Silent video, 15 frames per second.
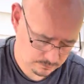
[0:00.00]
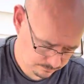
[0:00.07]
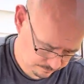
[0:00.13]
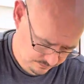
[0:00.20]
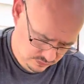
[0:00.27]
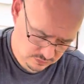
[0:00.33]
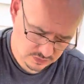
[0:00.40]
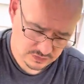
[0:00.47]

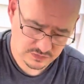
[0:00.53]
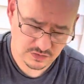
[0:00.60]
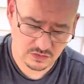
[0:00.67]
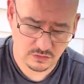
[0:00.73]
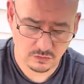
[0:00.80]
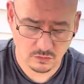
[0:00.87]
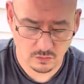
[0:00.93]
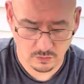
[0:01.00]
he'll
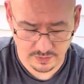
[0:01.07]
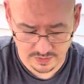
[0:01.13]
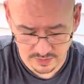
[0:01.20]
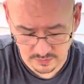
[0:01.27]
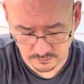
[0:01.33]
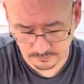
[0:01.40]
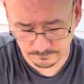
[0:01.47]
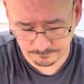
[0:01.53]
continue growing
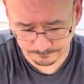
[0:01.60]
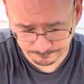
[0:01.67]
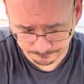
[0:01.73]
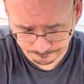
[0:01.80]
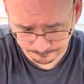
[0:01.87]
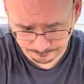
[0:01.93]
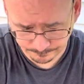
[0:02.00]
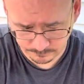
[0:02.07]
out
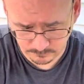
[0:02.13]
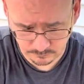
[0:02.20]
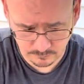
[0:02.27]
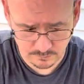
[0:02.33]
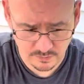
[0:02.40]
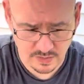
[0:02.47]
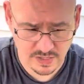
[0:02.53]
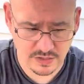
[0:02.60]

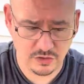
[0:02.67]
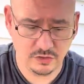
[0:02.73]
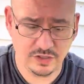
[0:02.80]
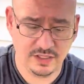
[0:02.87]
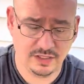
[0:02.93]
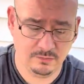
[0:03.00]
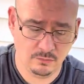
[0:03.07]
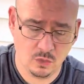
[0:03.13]
and you'll
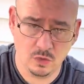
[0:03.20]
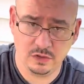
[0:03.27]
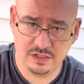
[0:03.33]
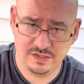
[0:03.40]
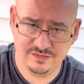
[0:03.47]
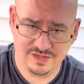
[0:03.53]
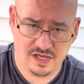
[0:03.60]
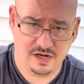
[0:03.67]
get more
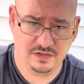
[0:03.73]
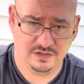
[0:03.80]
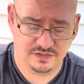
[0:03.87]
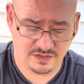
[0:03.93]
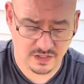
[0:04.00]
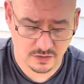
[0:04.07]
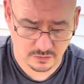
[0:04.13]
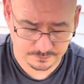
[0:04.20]
leaves out of the
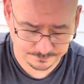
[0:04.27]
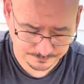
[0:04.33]
center.